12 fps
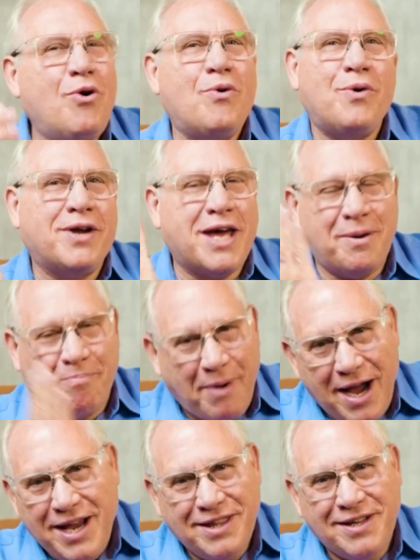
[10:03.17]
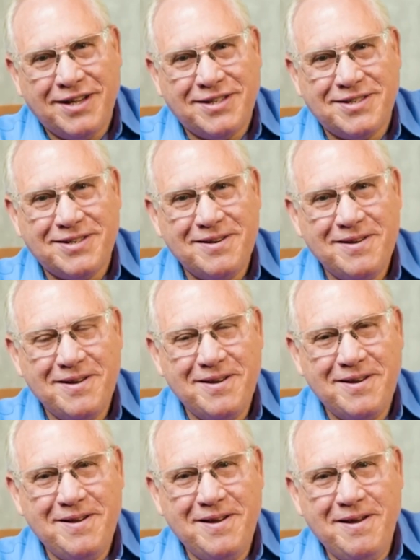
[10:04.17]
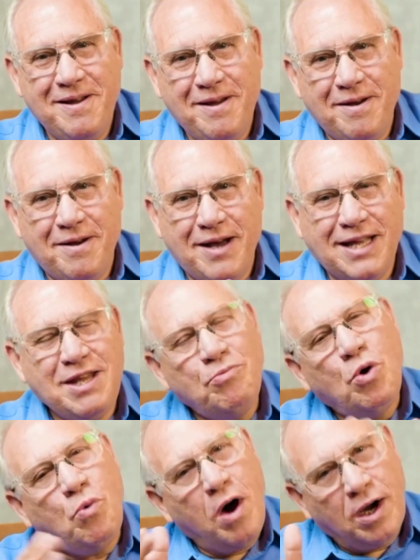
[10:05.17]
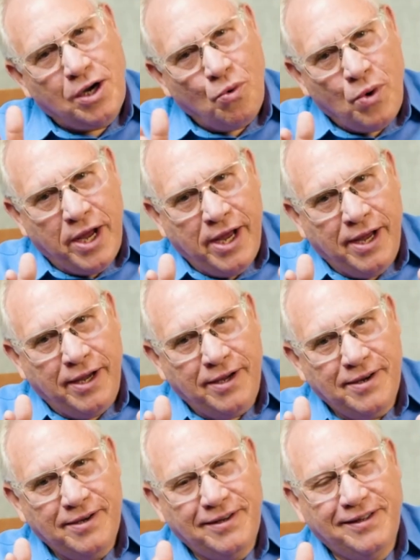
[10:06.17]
Oh, I got to buy this. And then we'll walk away